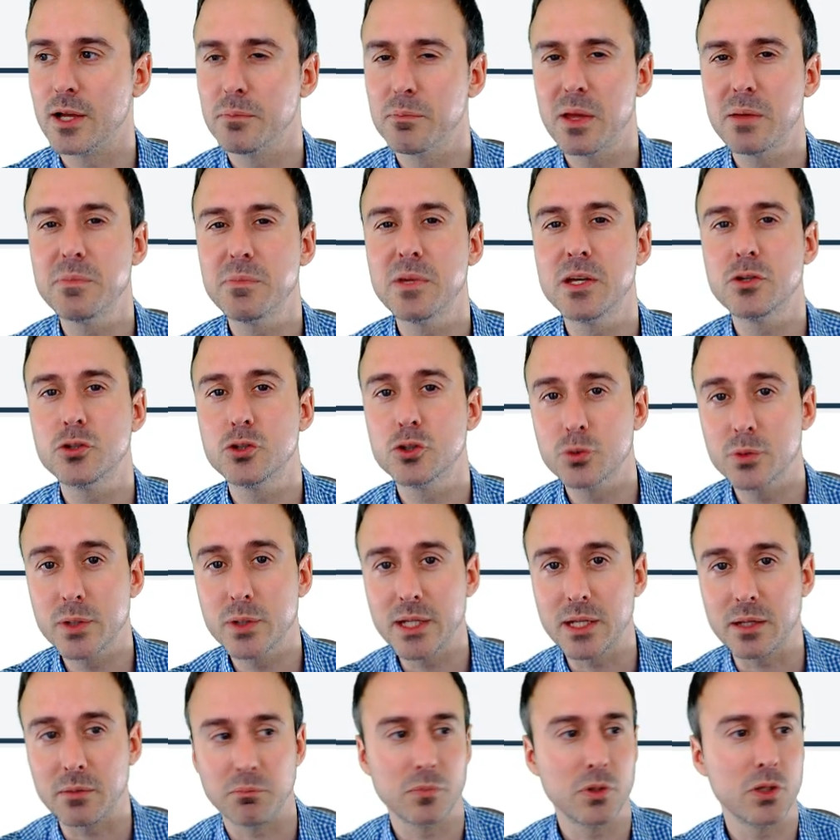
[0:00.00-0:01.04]
Maybe a
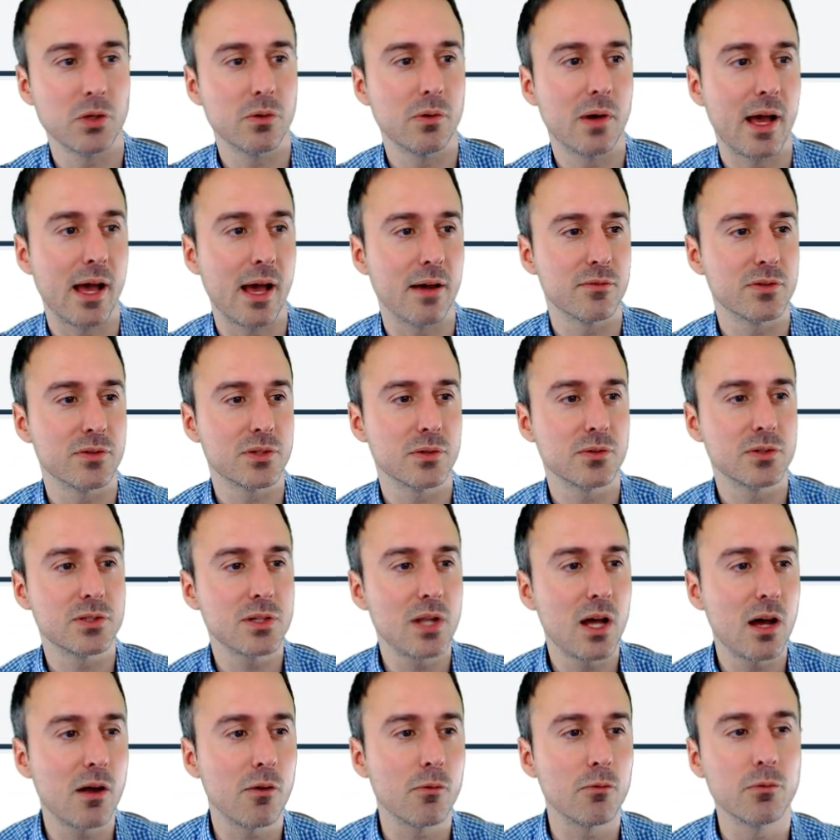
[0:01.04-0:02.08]
dream you have. So it's
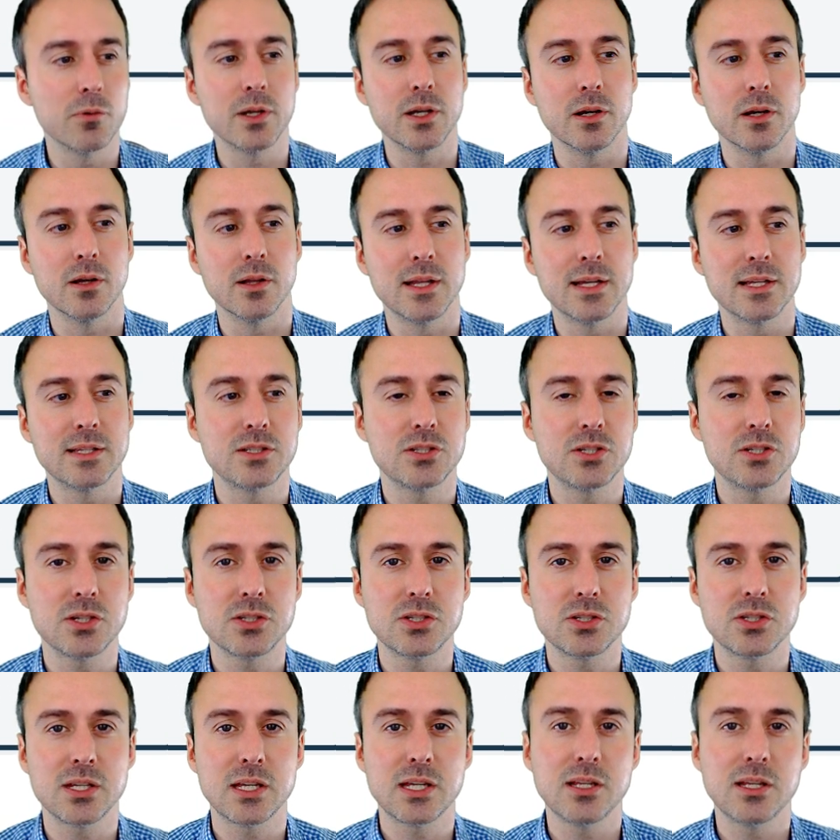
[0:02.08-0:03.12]
not real, it's just
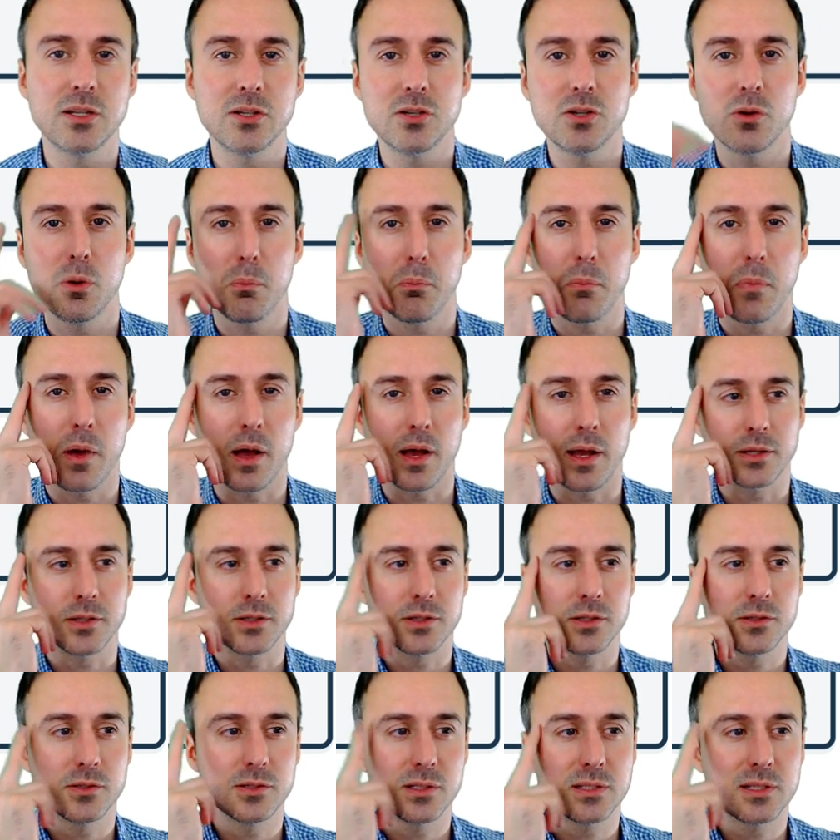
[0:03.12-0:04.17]
in your mind.
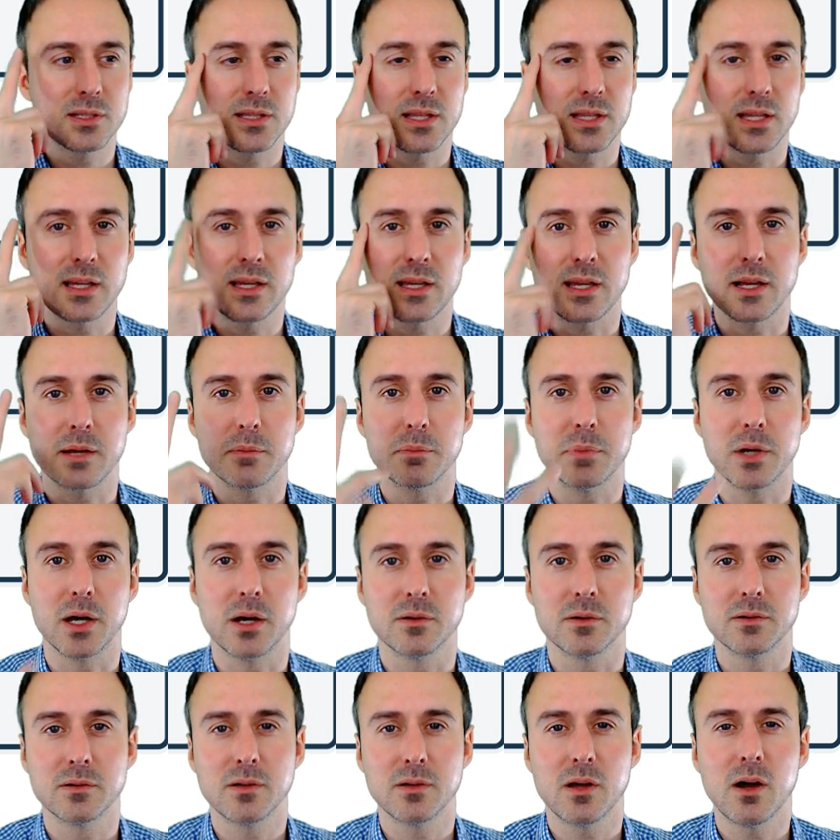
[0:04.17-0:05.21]
You're just thinking about,
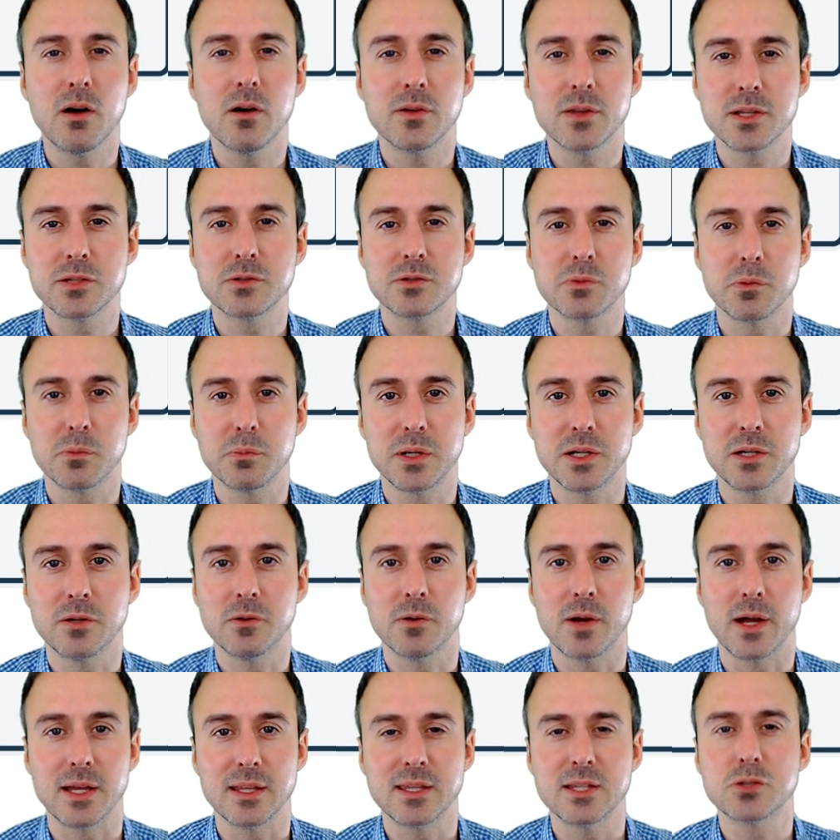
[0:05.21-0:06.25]
oh, this would be
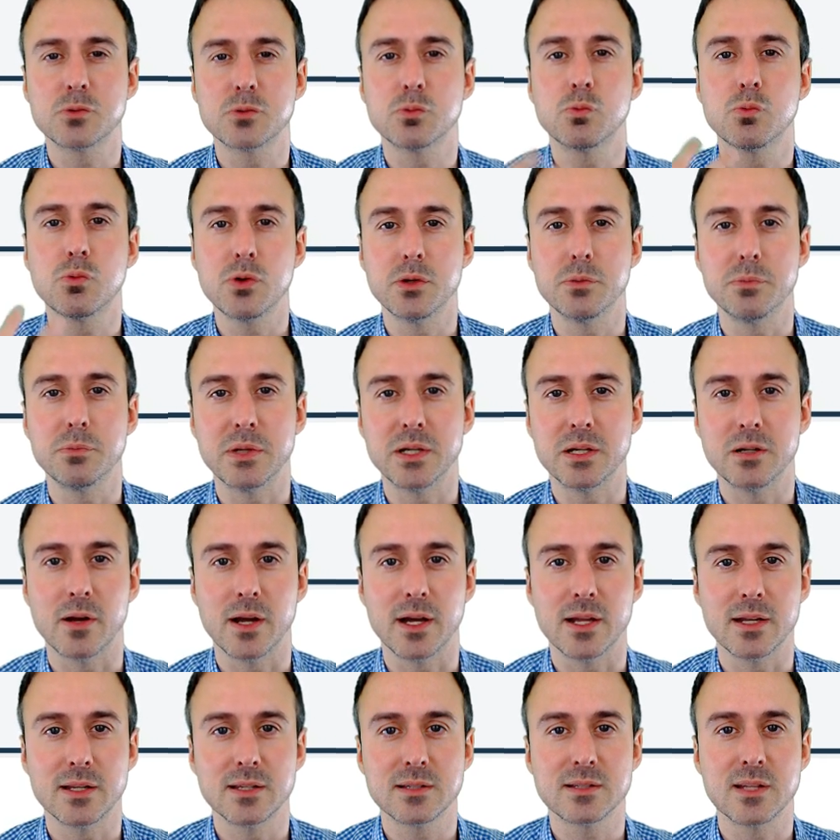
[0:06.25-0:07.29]
great, this would be
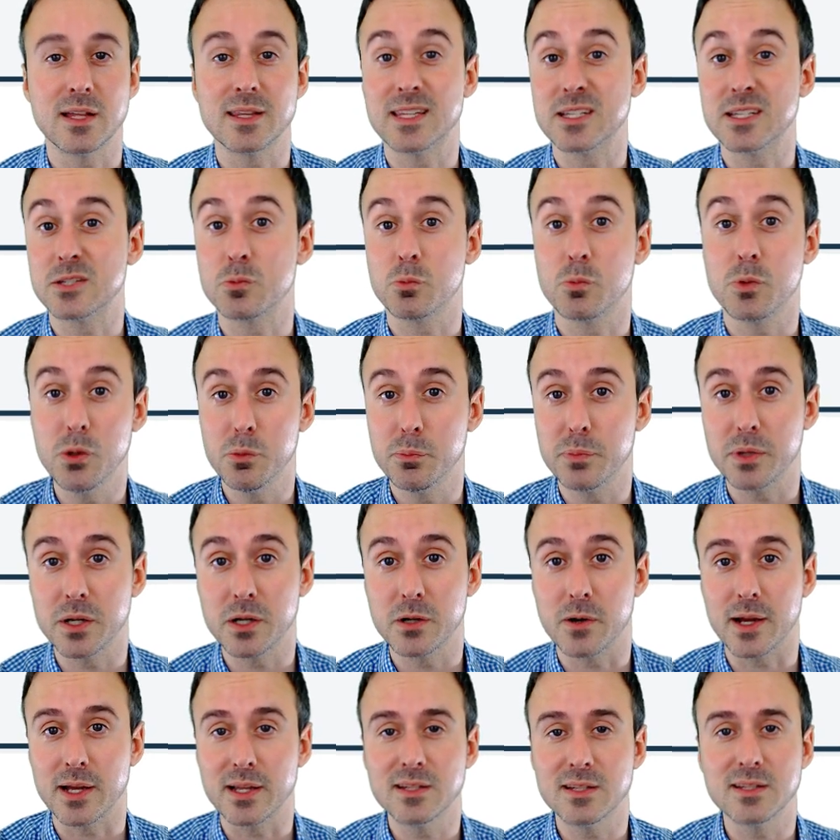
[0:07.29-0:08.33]
great. It's not this will be
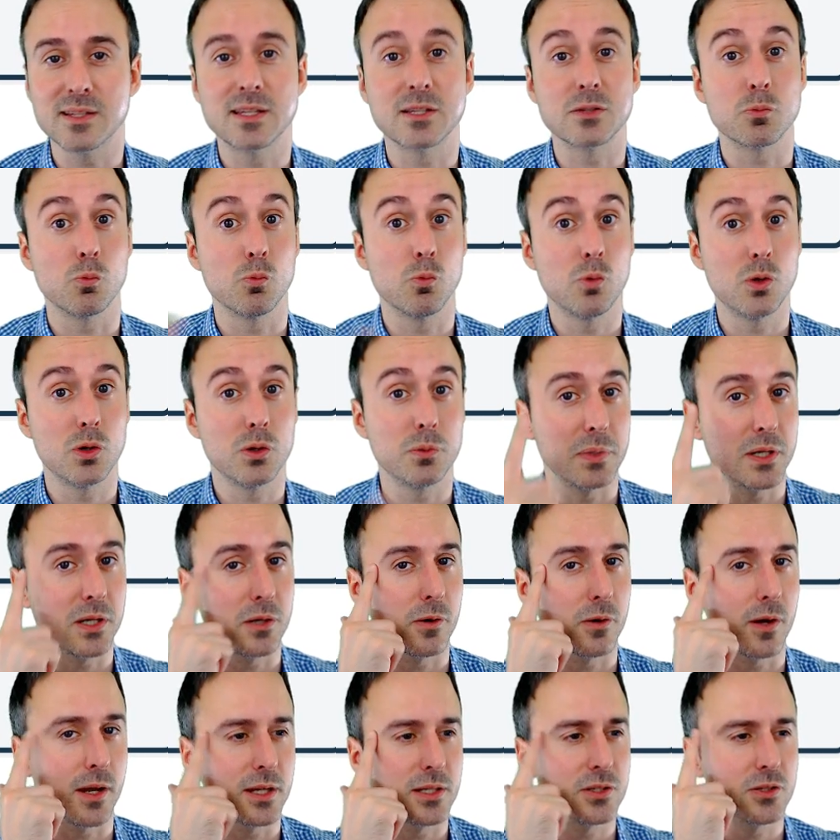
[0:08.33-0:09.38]
great, this would be
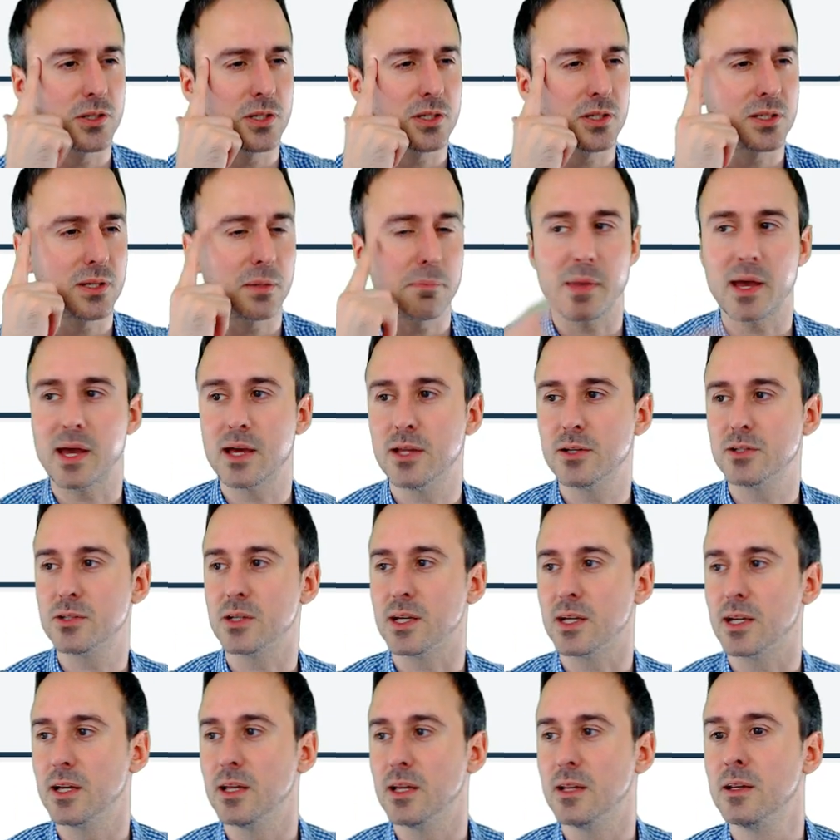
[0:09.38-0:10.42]
great. You're just
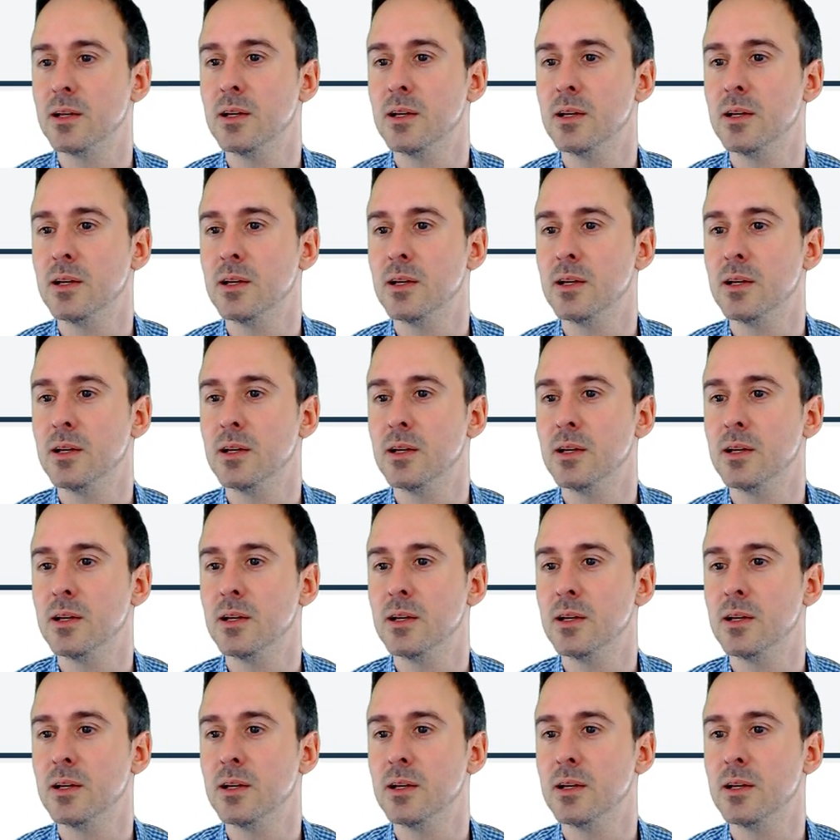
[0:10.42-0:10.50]
imagining it.